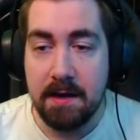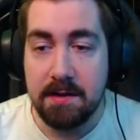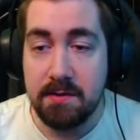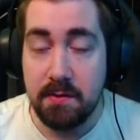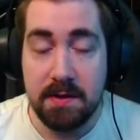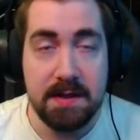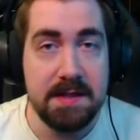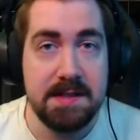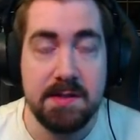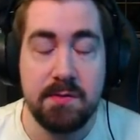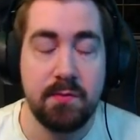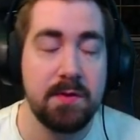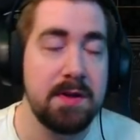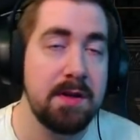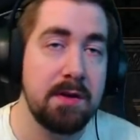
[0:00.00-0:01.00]
Doing this is
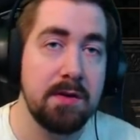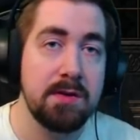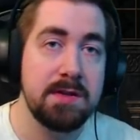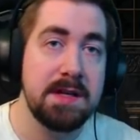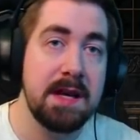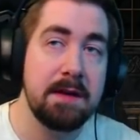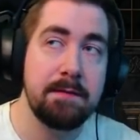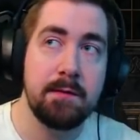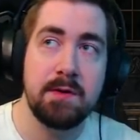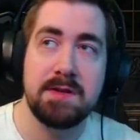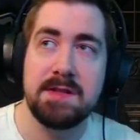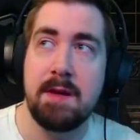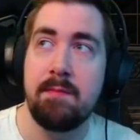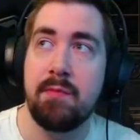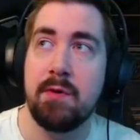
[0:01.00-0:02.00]
really good to get, for
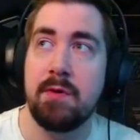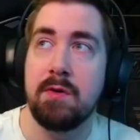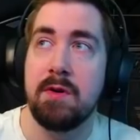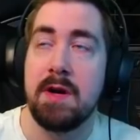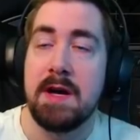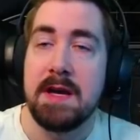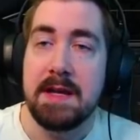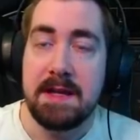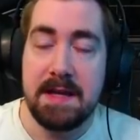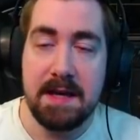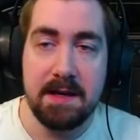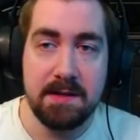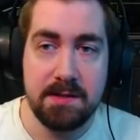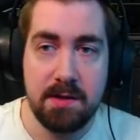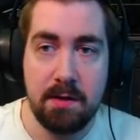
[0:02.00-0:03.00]
example,
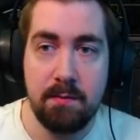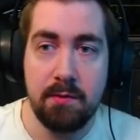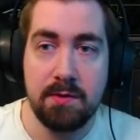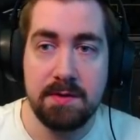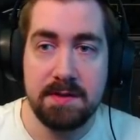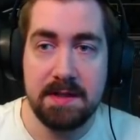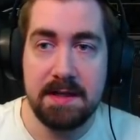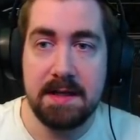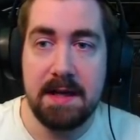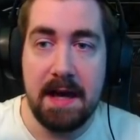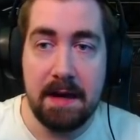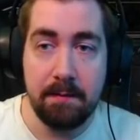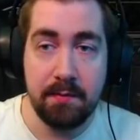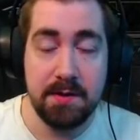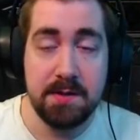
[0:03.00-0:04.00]
Chaos Dot Multi
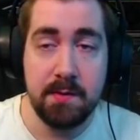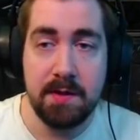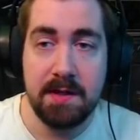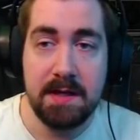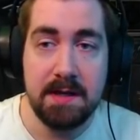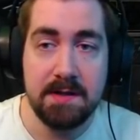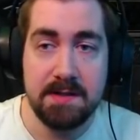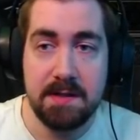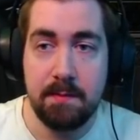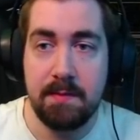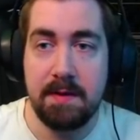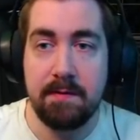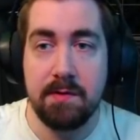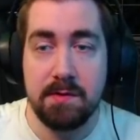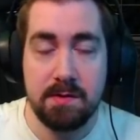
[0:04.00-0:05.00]
and +1 Chaos Gem
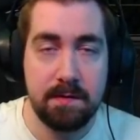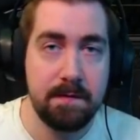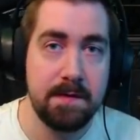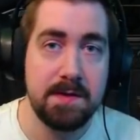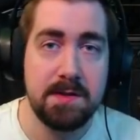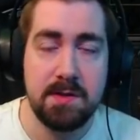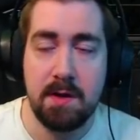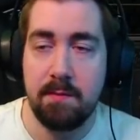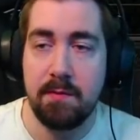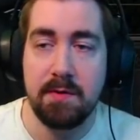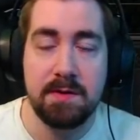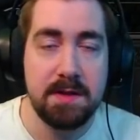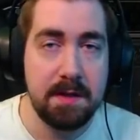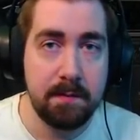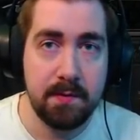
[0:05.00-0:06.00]
levels, or Fist Dot
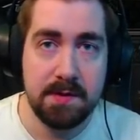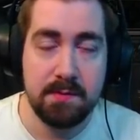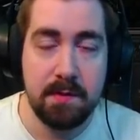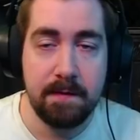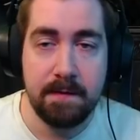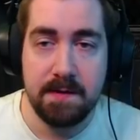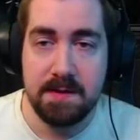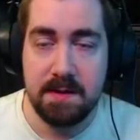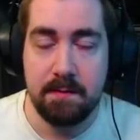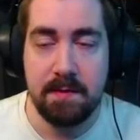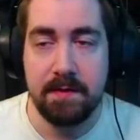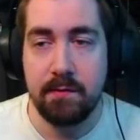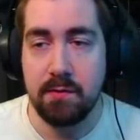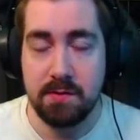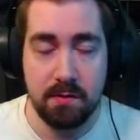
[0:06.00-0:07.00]
Multi, +1 Fist Gem
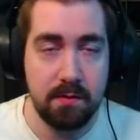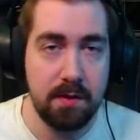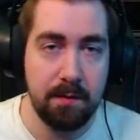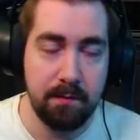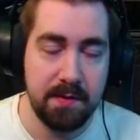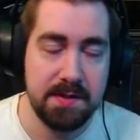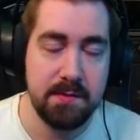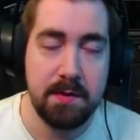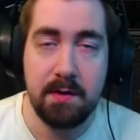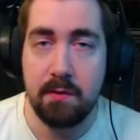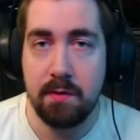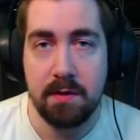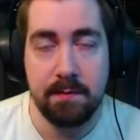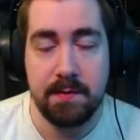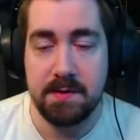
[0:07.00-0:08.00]
levels, or +1
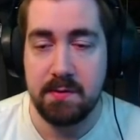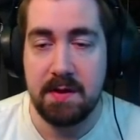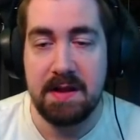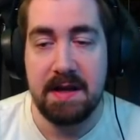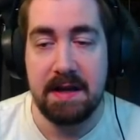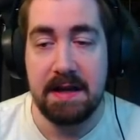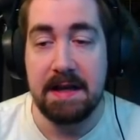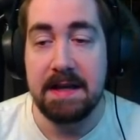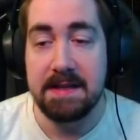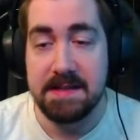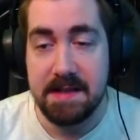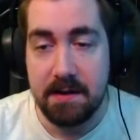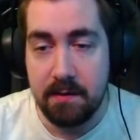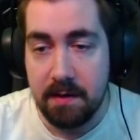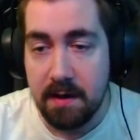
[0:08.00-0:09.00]
Cold, +1 Lightning,
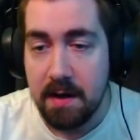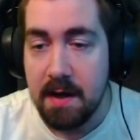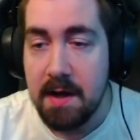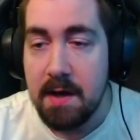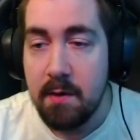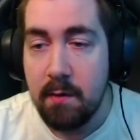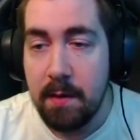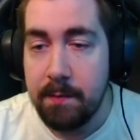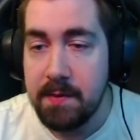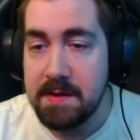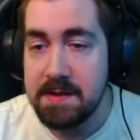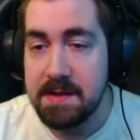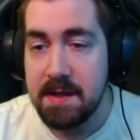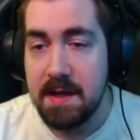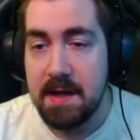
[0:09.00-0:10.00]
etc.
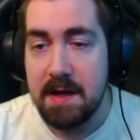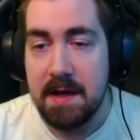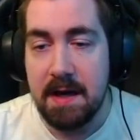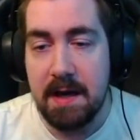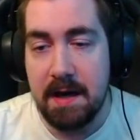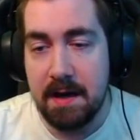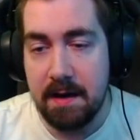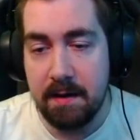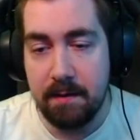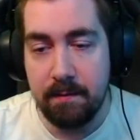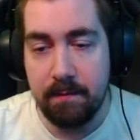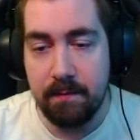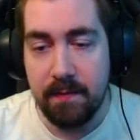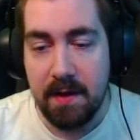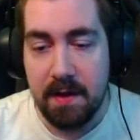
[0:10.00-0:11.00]
weapons.
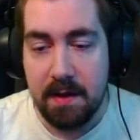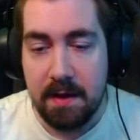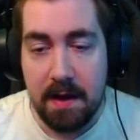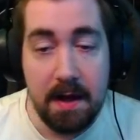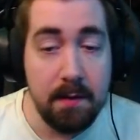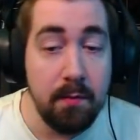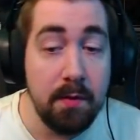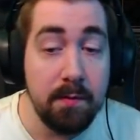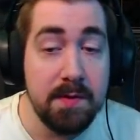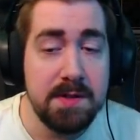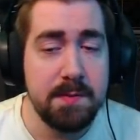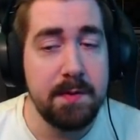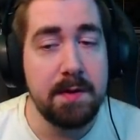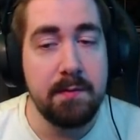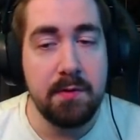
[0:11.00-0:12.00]
And movement
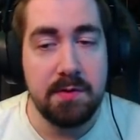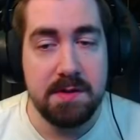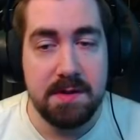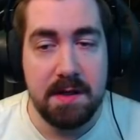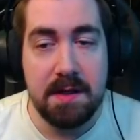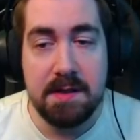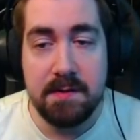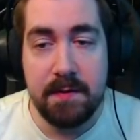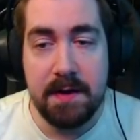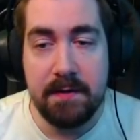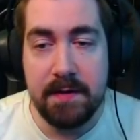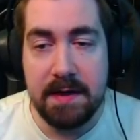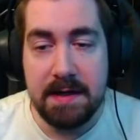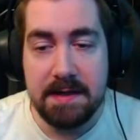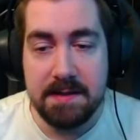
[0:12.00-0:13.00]
speed boots. Like it's very,
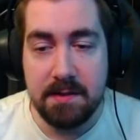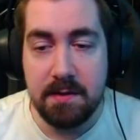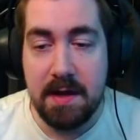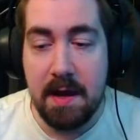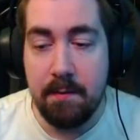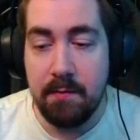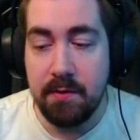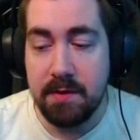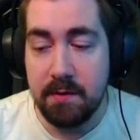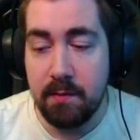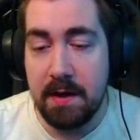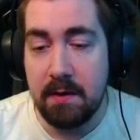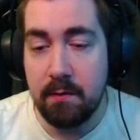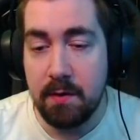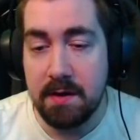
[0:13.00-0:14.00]
very easy to gamble. The
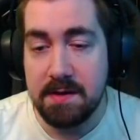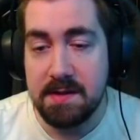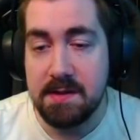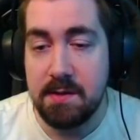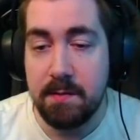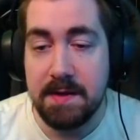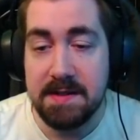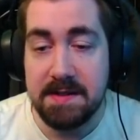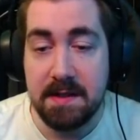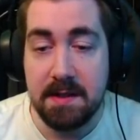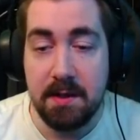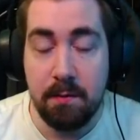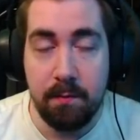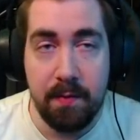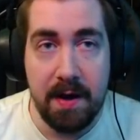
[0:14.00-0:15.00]
way it works is you
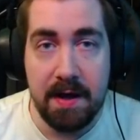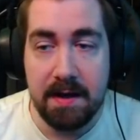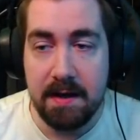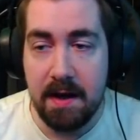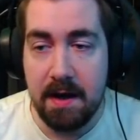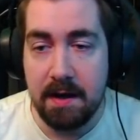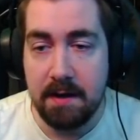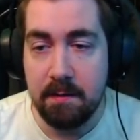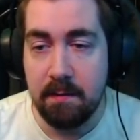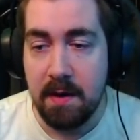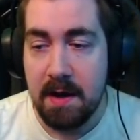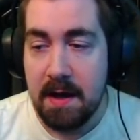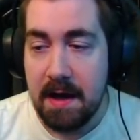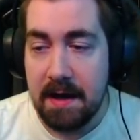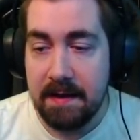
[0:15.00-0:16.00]
buy an item
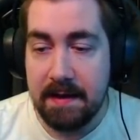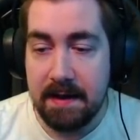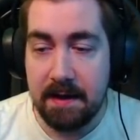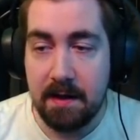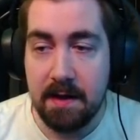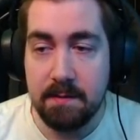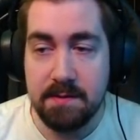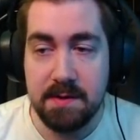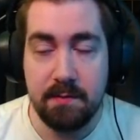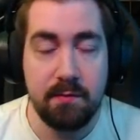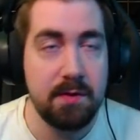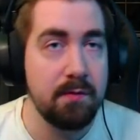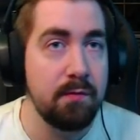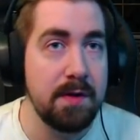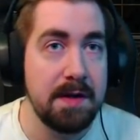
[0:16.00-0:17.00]
and then it comes up
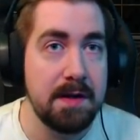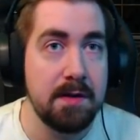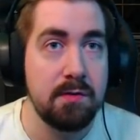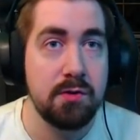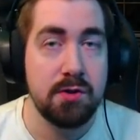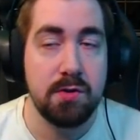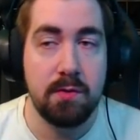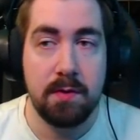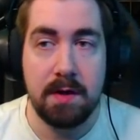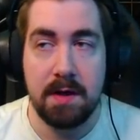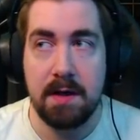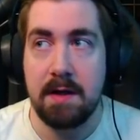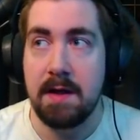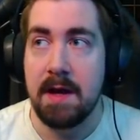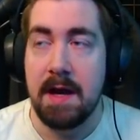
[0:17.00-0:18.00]
with a window
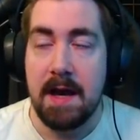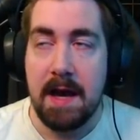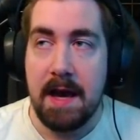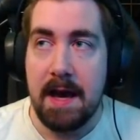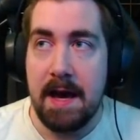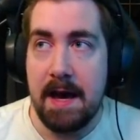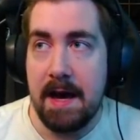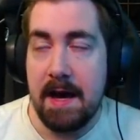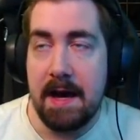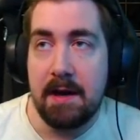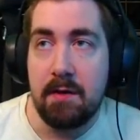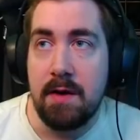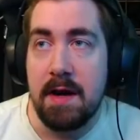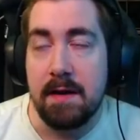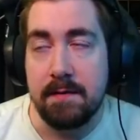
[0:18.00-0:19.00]
showing a
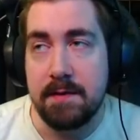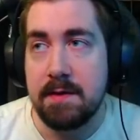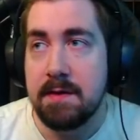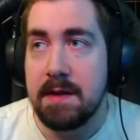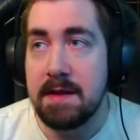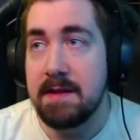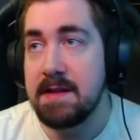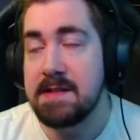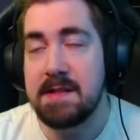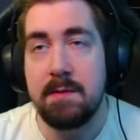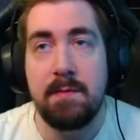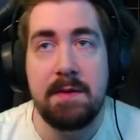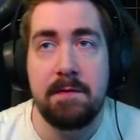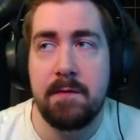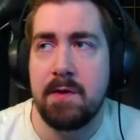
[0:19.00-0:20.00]
craft. And this can
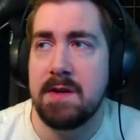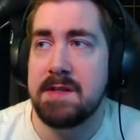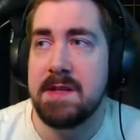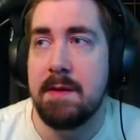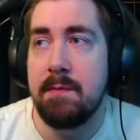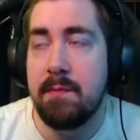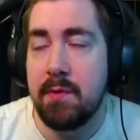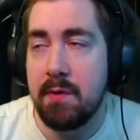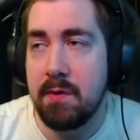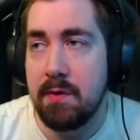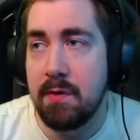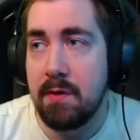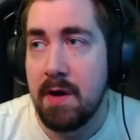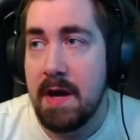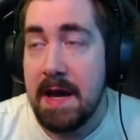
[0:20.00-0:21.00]
be, for
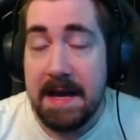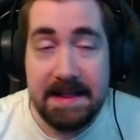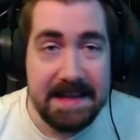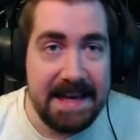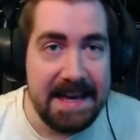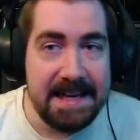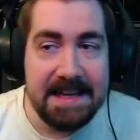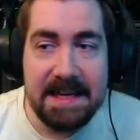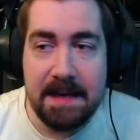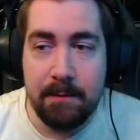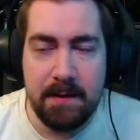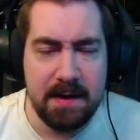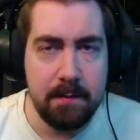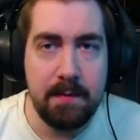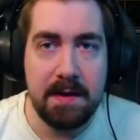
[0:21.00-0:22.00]
example, at the end game,
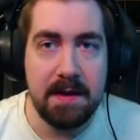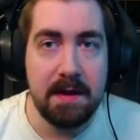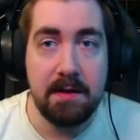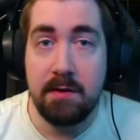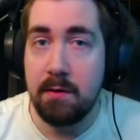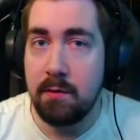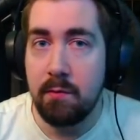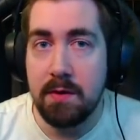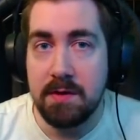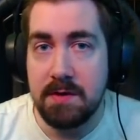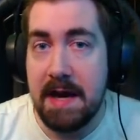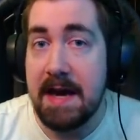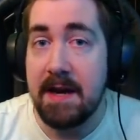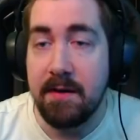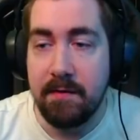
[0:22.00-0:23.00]
it can be like, do you want
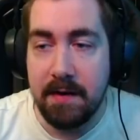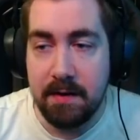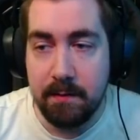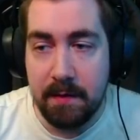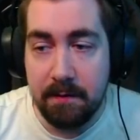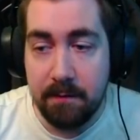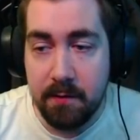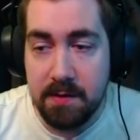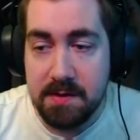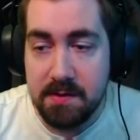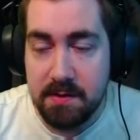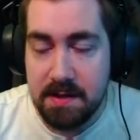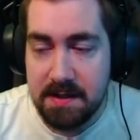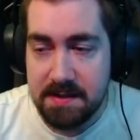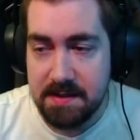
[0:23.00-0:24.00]
to add a random influence to
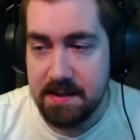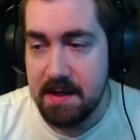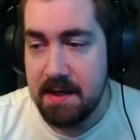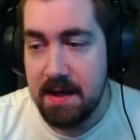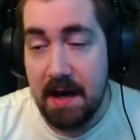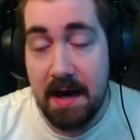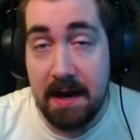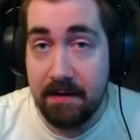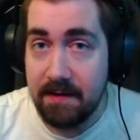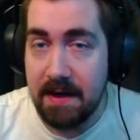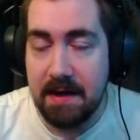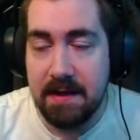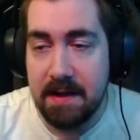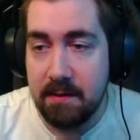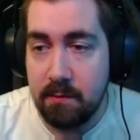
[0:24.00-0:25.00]
this? I haven't
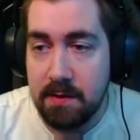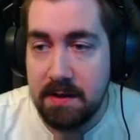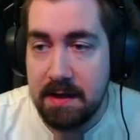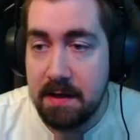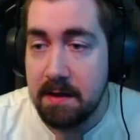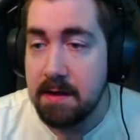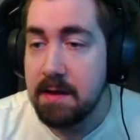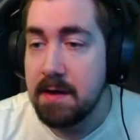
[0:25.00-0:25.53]
had that one yet.